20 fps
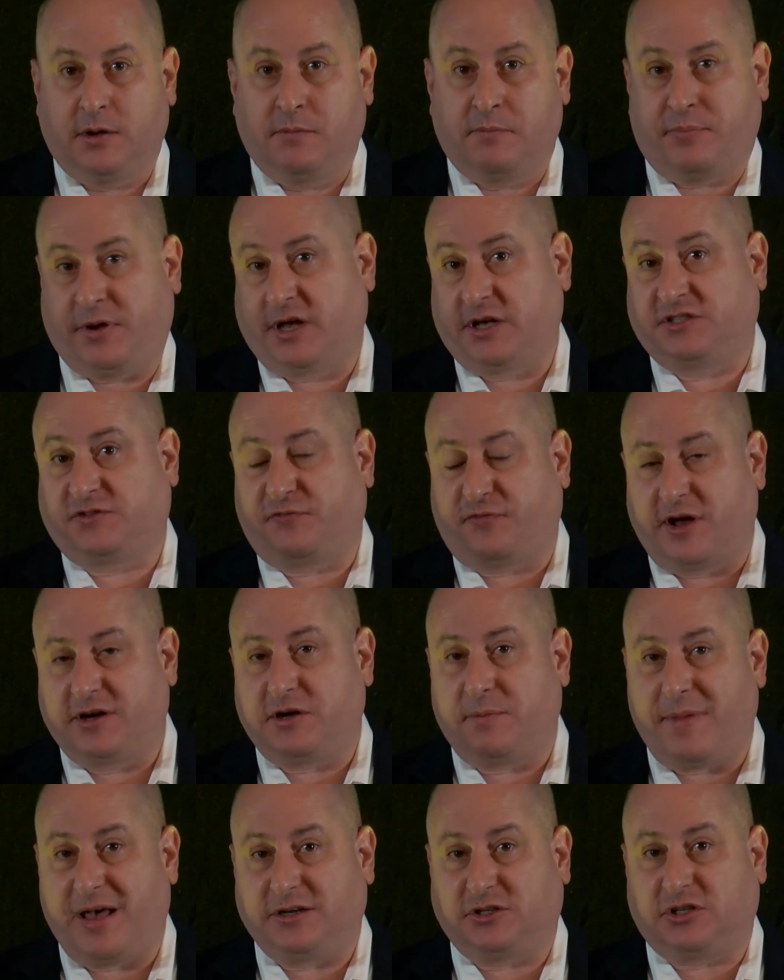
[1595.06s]
because
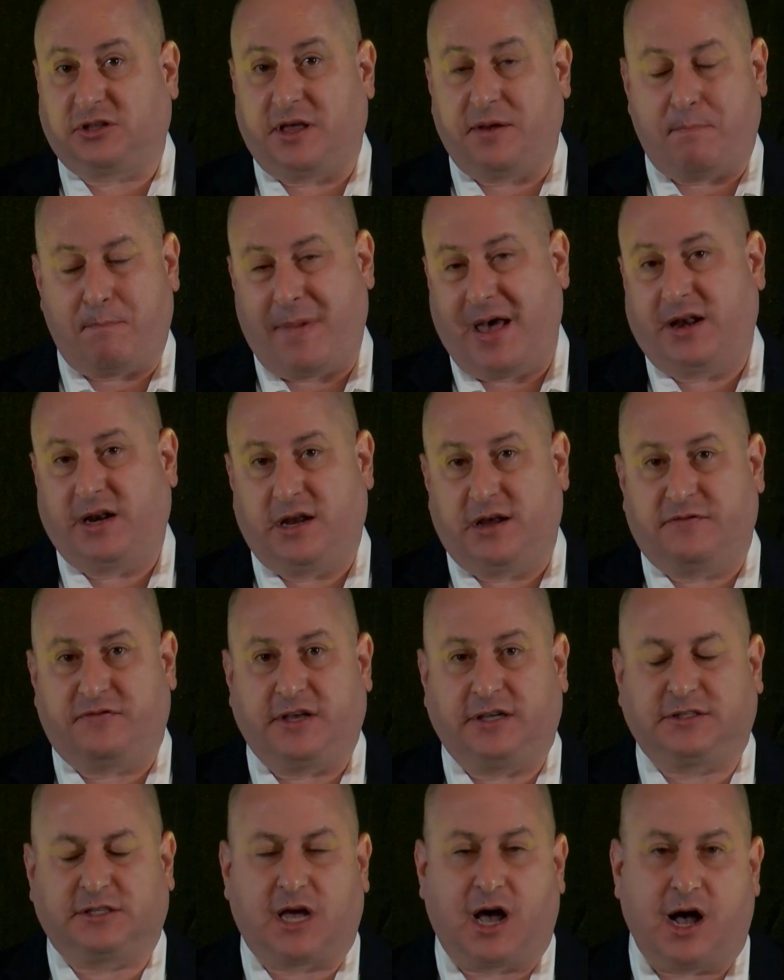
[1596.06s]
fundamentally many of
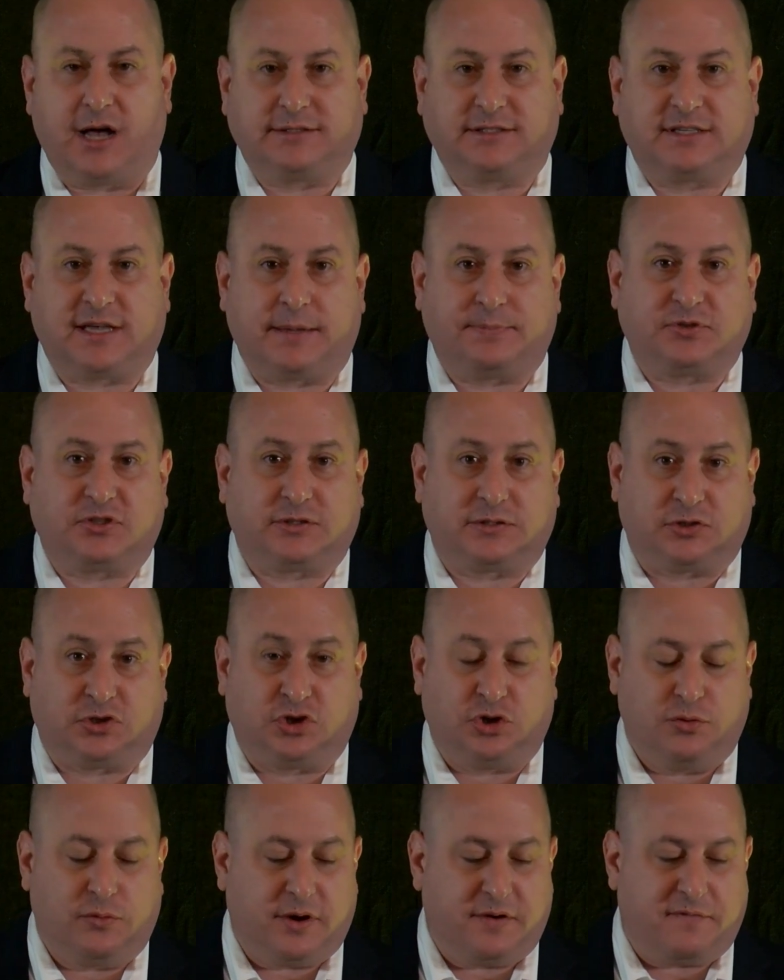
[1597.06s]
these concepts
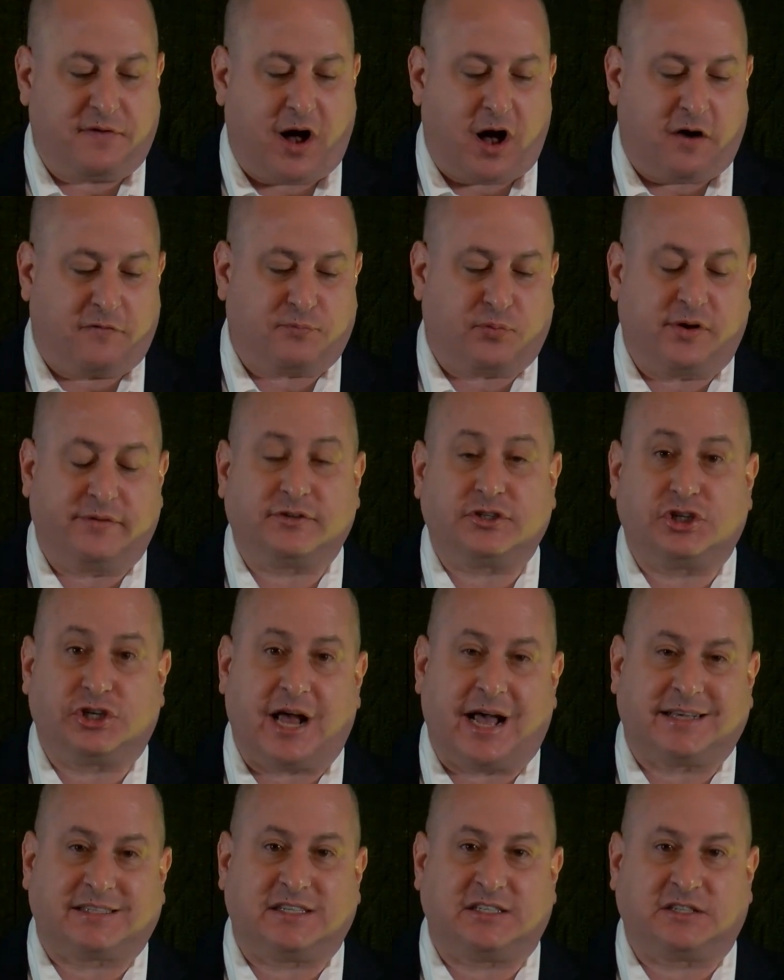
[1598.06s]
do involve privileged
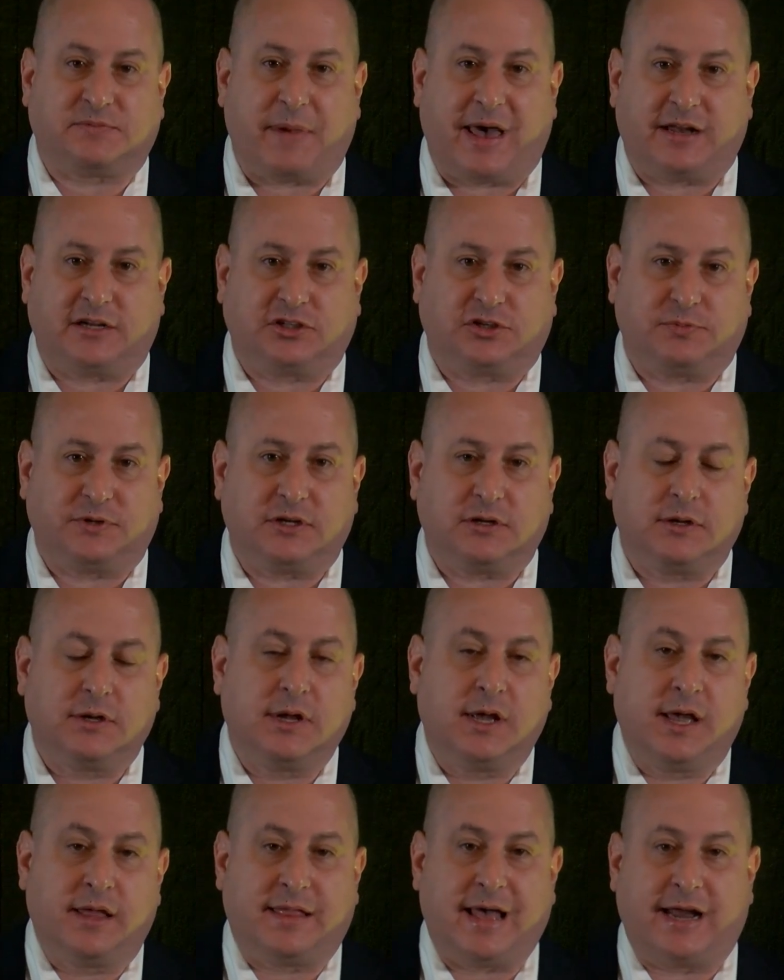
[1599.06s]
access management.
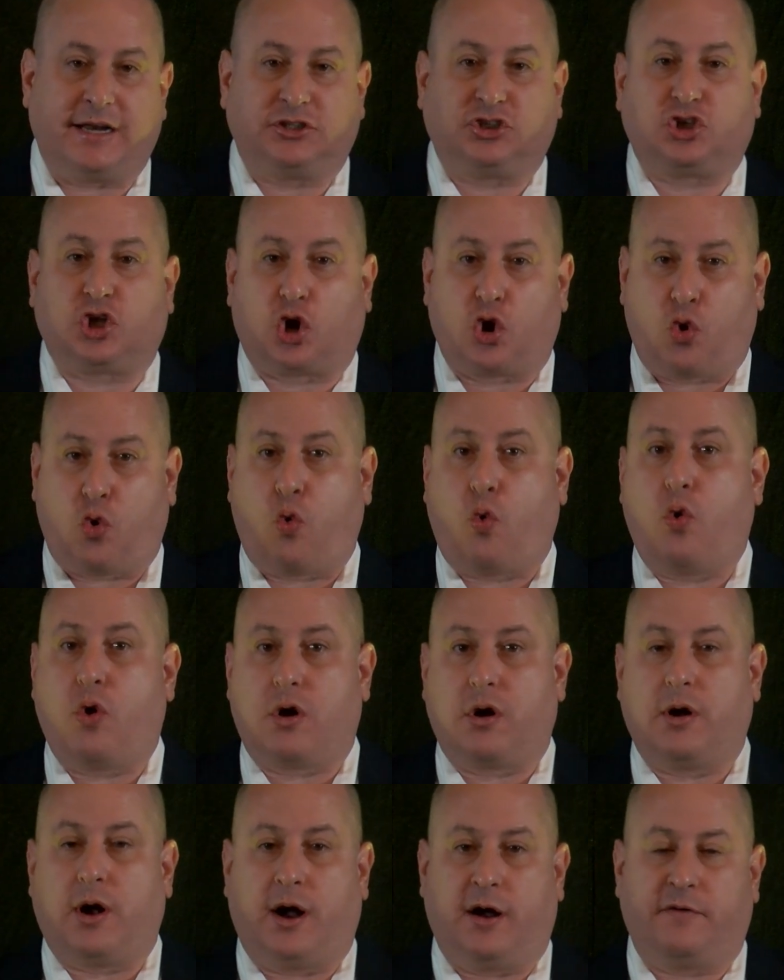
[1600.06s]
That is the
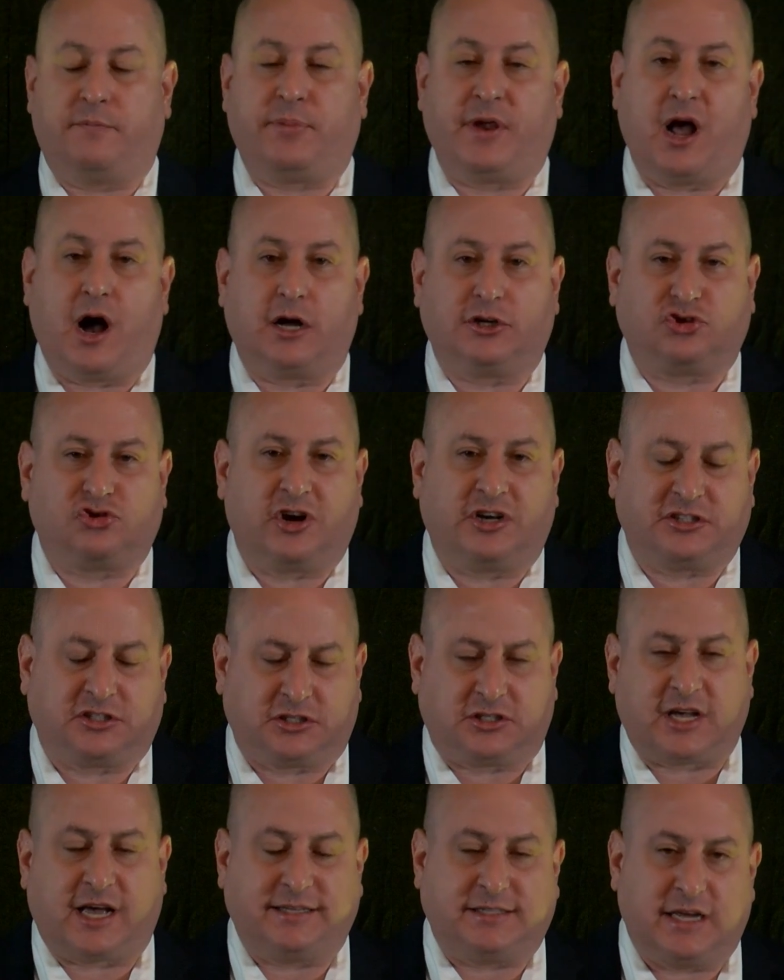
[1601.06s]
core of
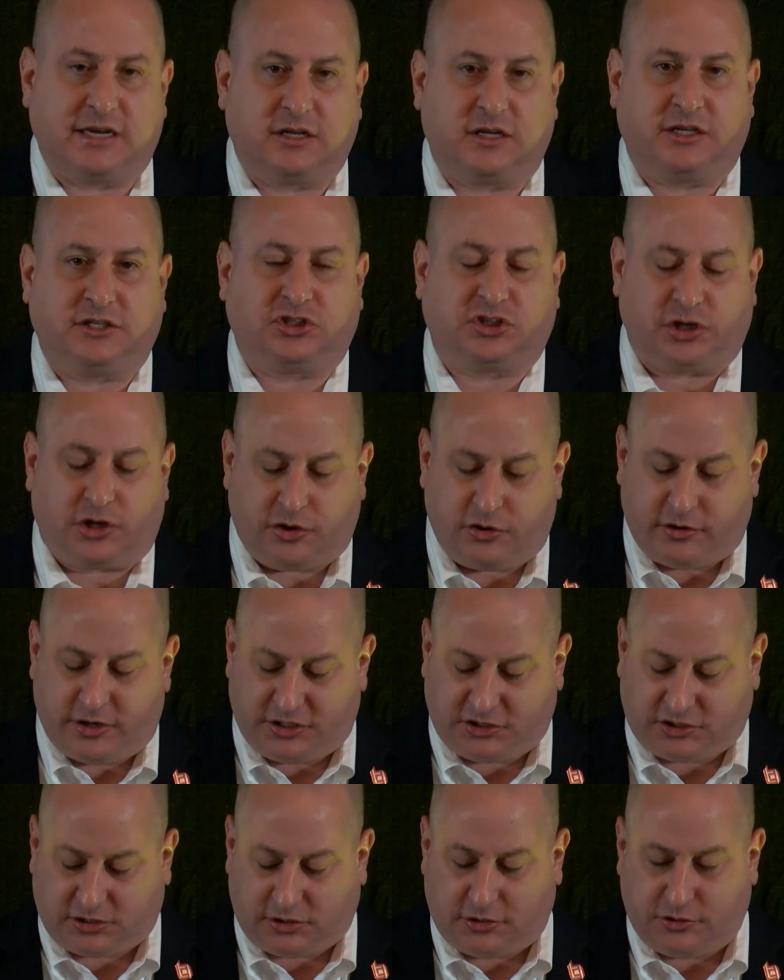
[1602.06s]
BeyondTrust's identity security
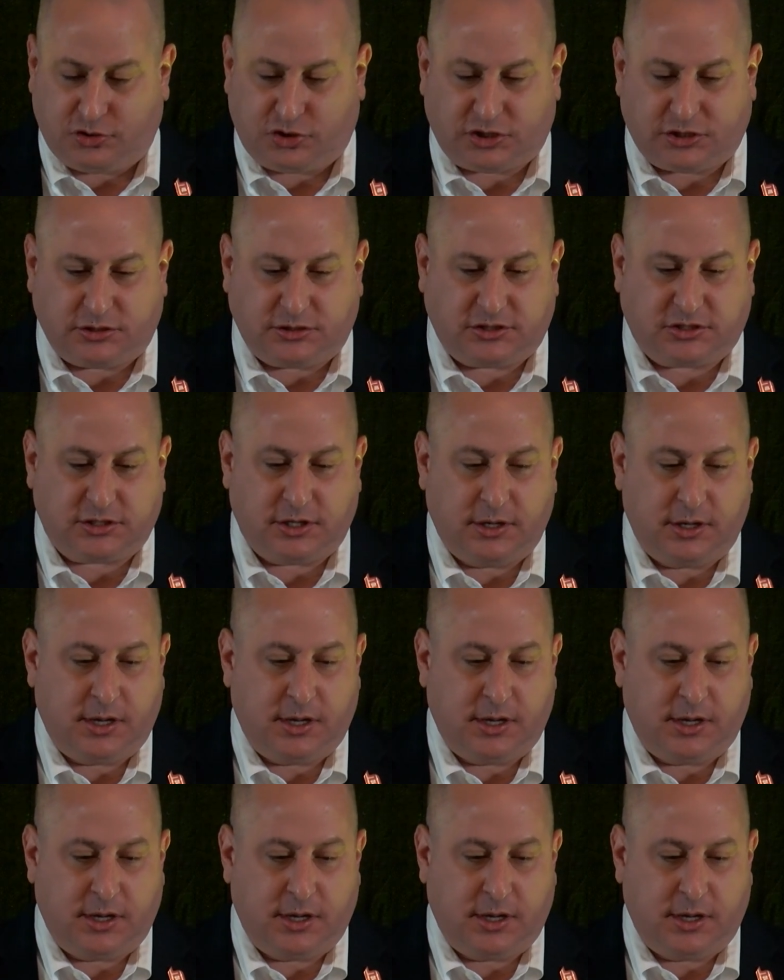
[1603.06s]
solutions.